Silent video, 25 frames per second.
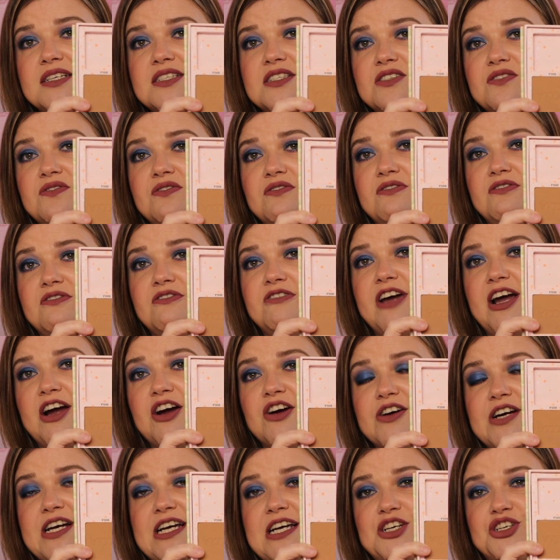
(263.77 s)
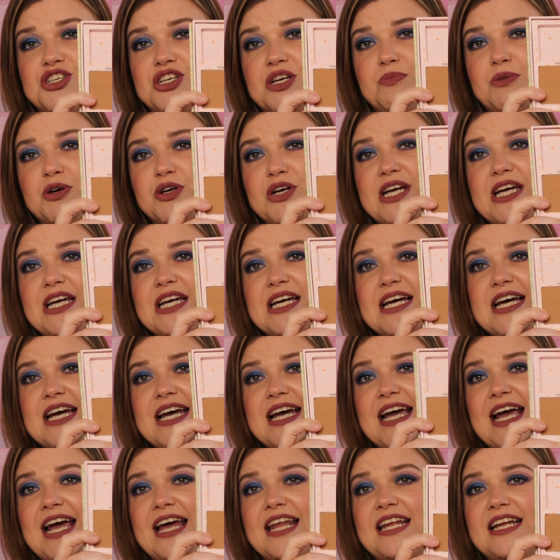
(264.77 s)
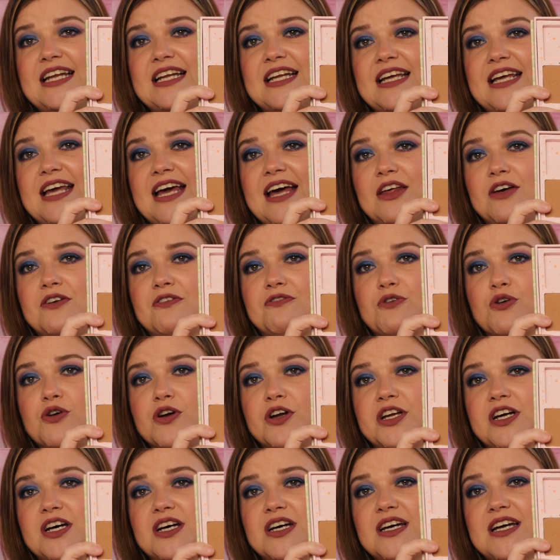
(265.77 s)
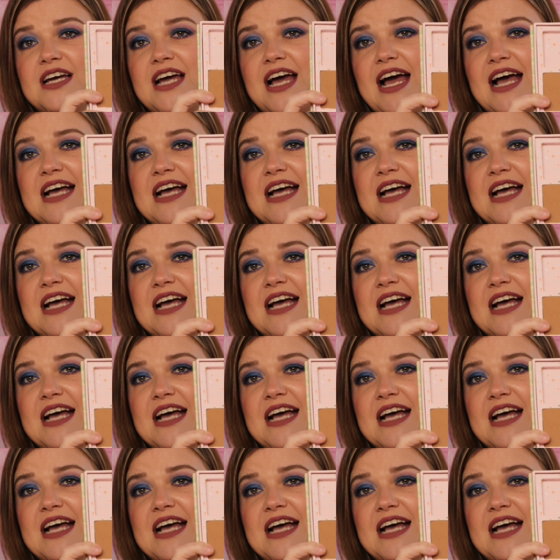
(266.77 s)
It's very shimmery. And then California